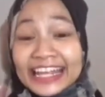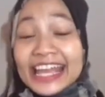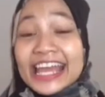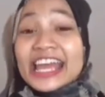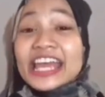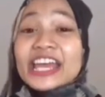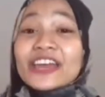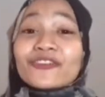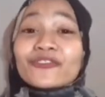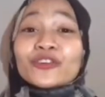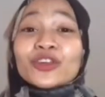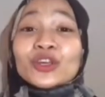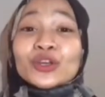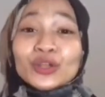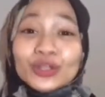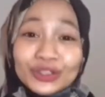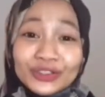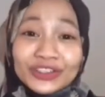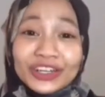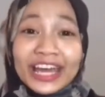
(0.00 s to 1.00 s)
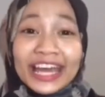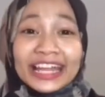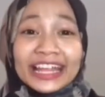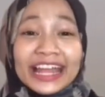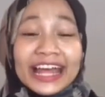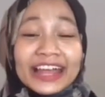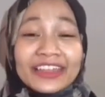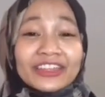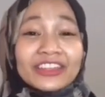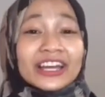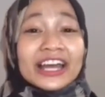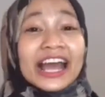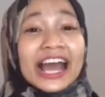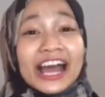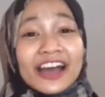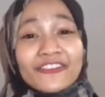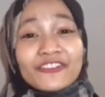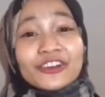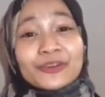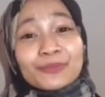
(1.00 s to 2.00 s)
if you look at the
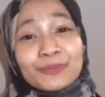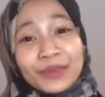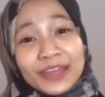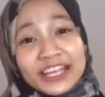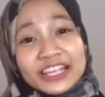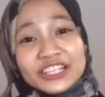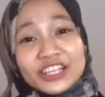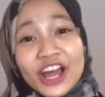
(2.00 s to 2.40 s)
cover page